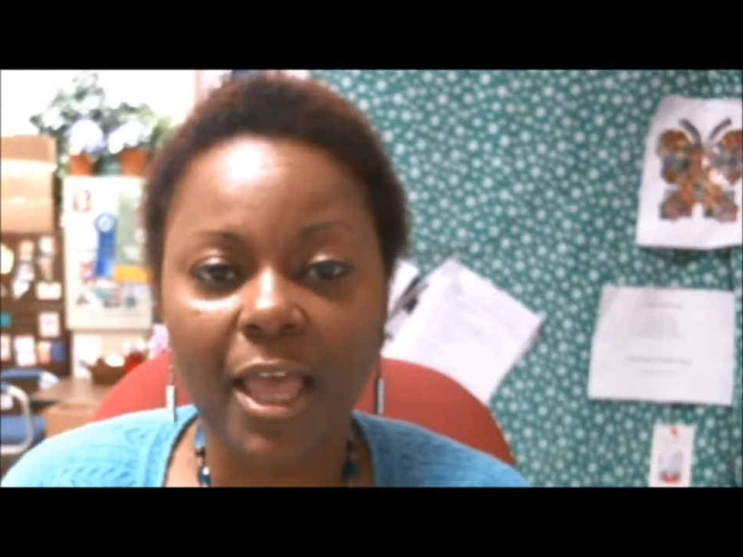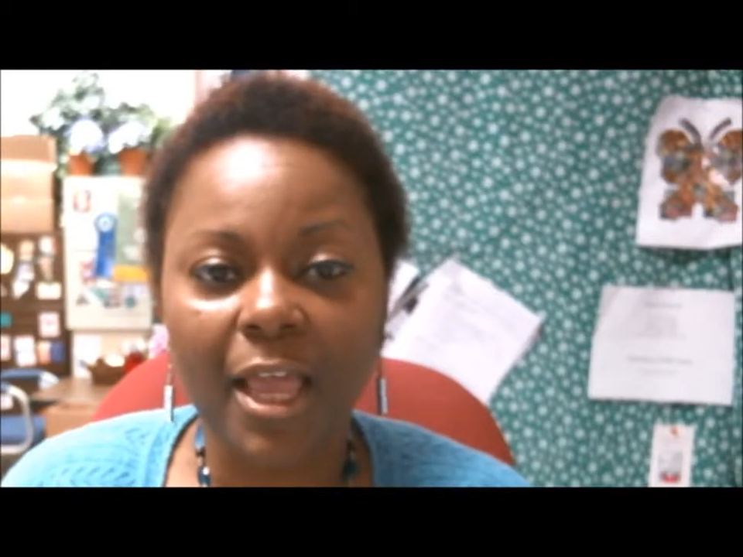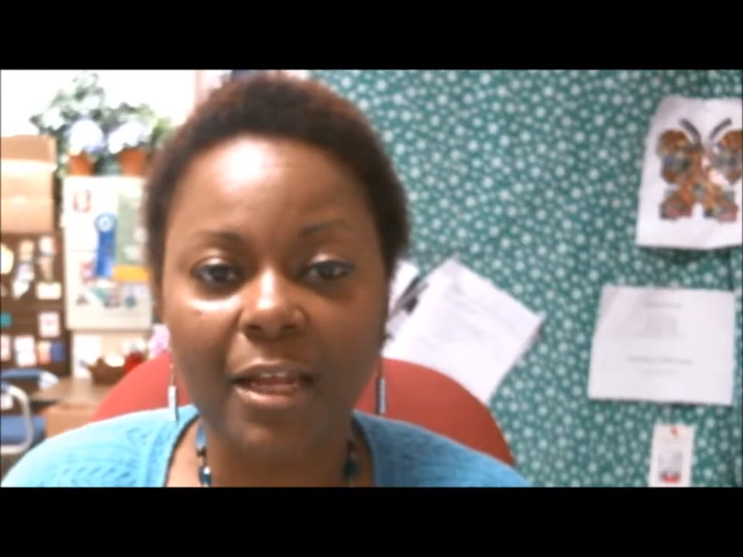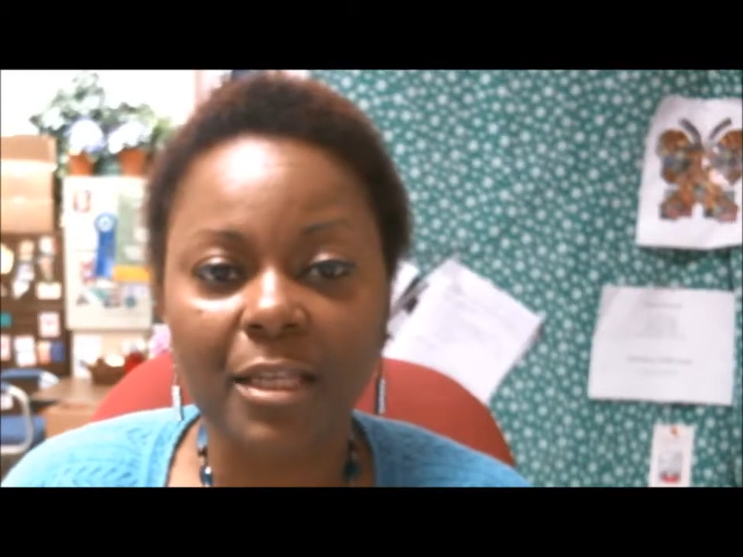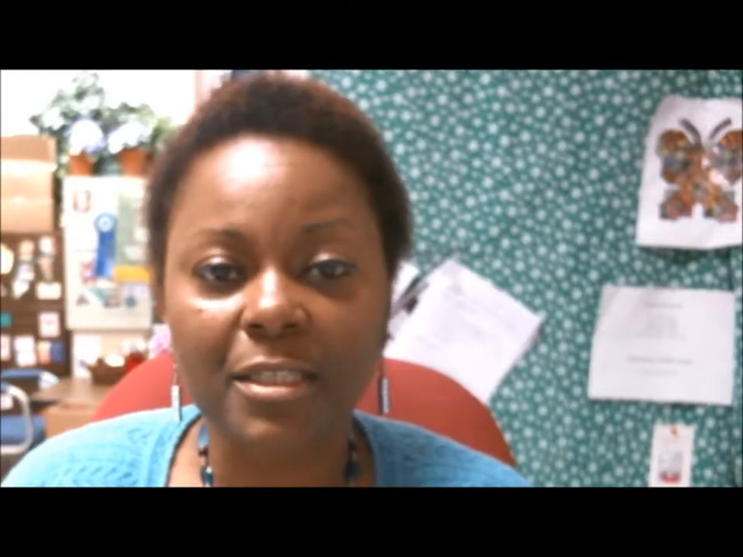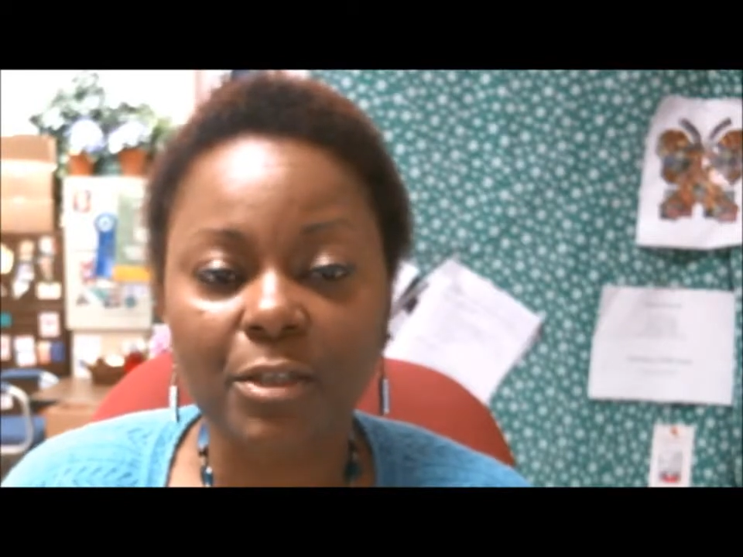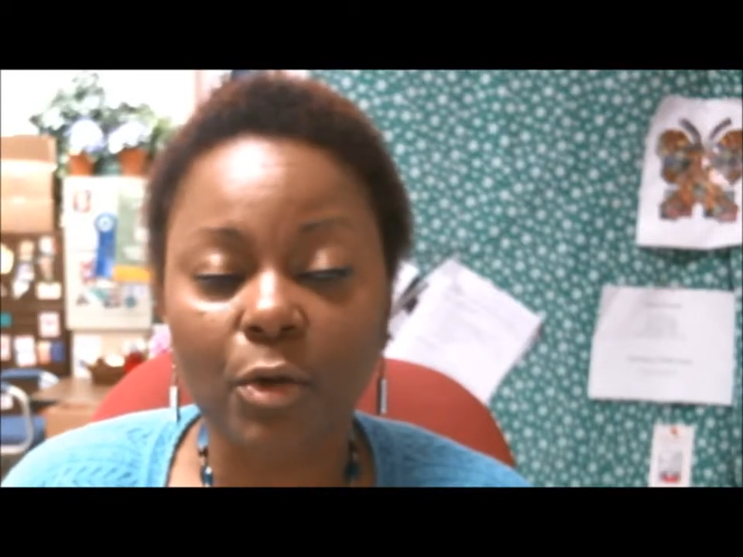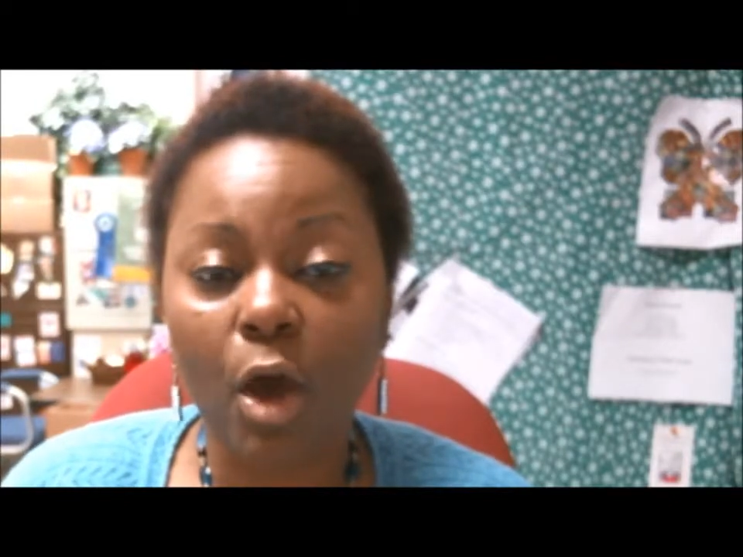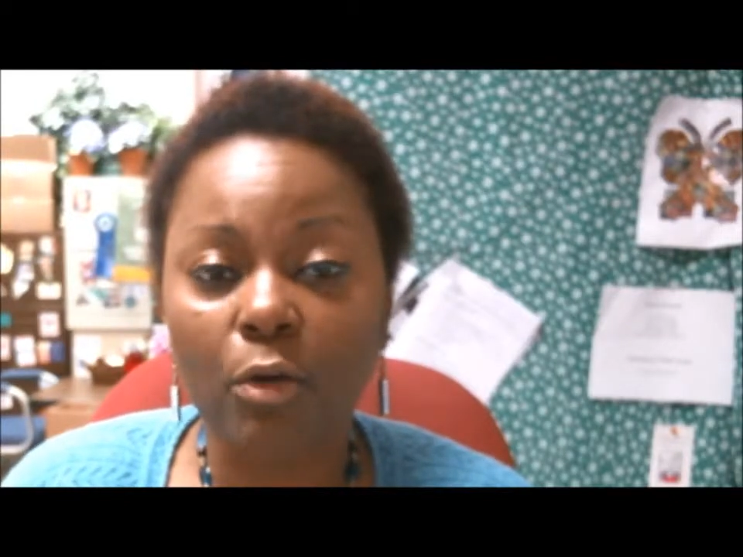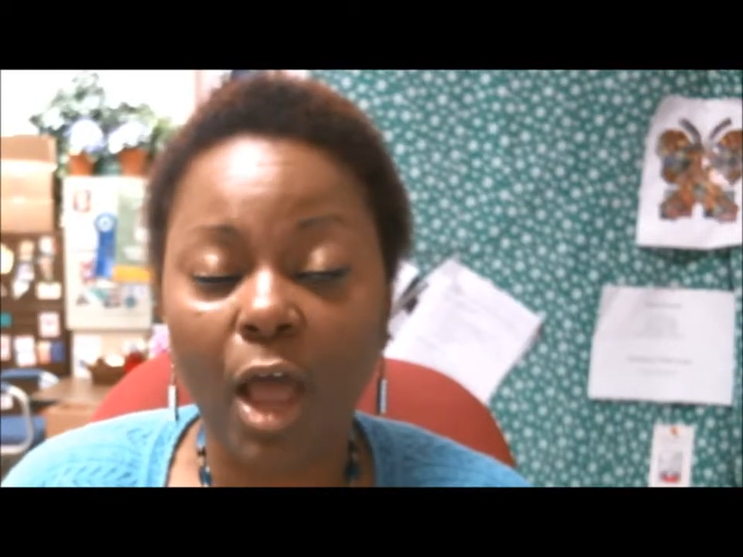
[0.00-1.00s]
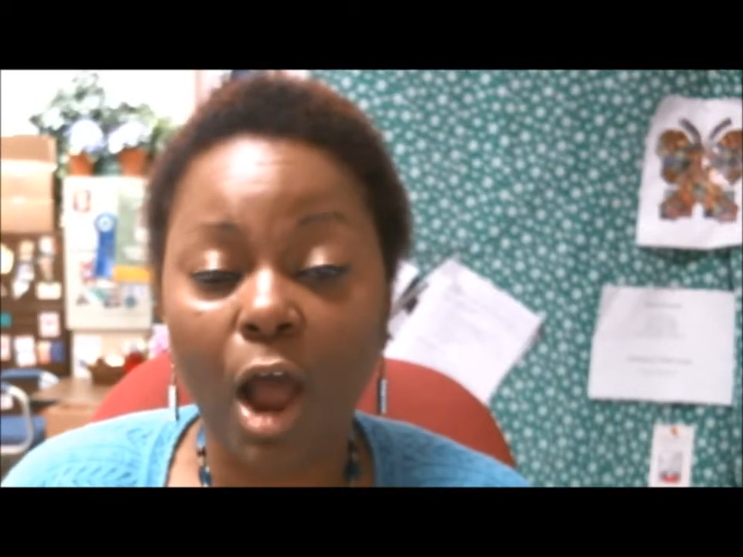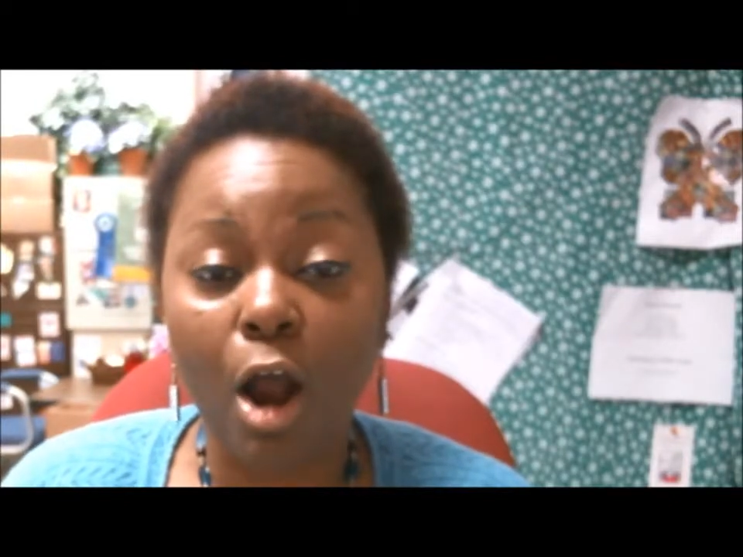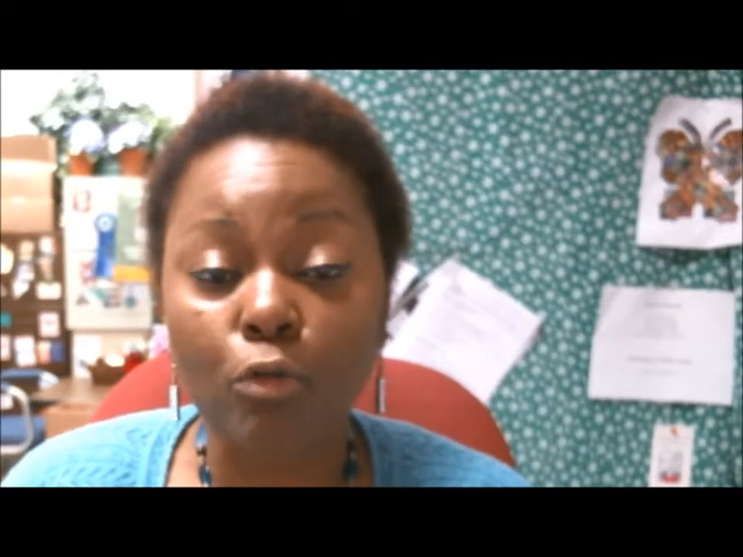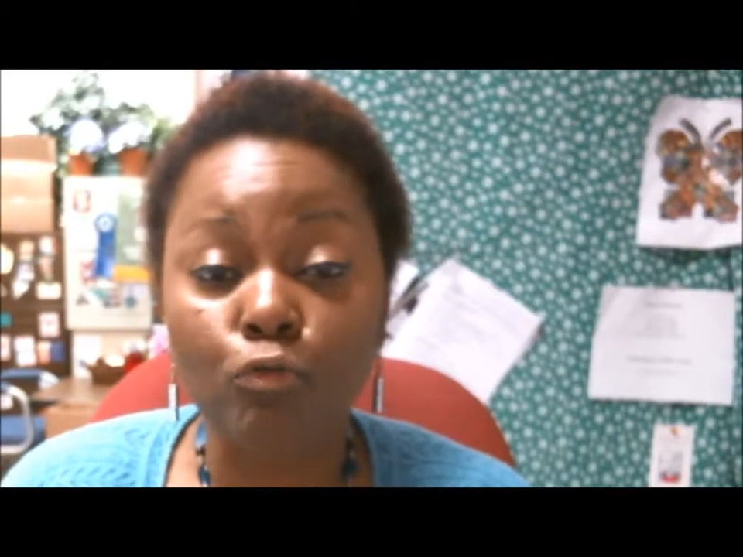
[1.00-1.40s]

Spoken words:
and it's called our